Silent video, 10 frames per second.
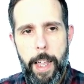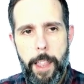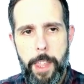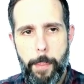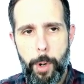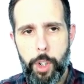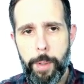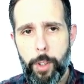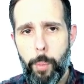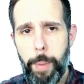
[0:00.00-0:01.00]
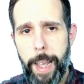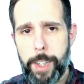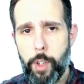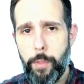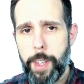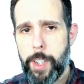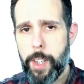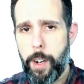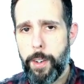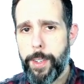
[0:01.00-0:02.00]
The approximate complexity of this
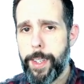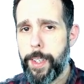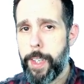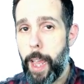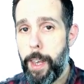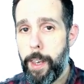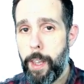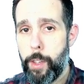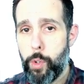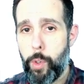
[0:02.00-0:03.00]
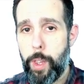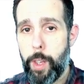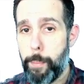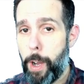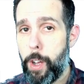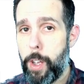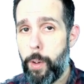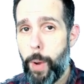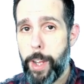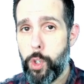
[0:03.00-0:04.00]
search is n
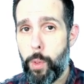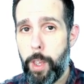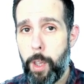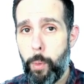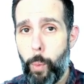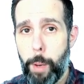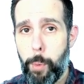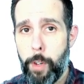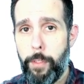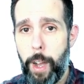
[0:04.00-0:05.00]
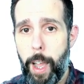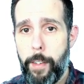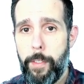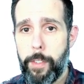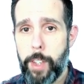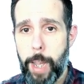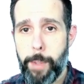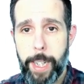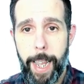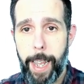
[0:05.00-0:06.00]
raised to the 1.5
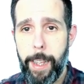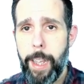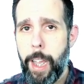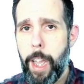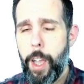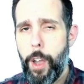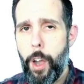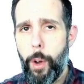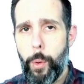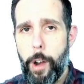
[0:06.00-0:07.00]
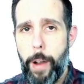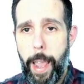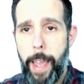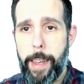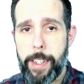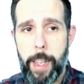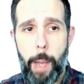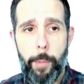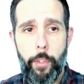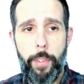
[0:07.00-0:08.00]
times k, where n is the
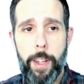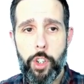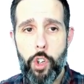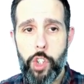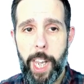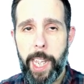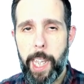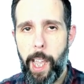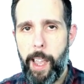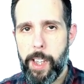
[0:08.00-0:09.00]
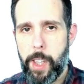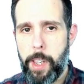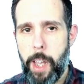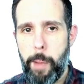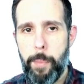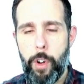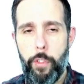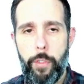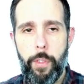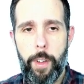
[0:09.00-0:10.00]
number of functions and k is
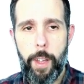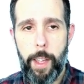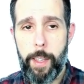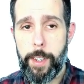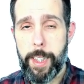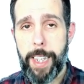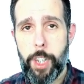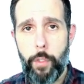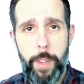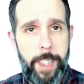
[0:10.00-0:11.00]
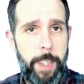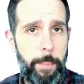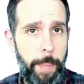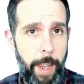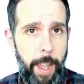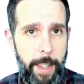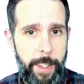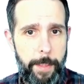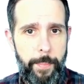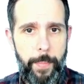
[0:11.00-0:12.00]
the size of each
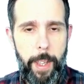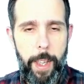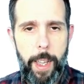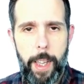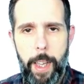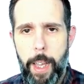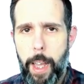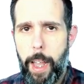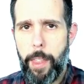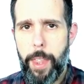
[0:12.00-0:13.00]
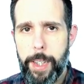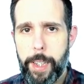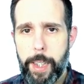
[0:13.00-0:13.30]
min-hash. This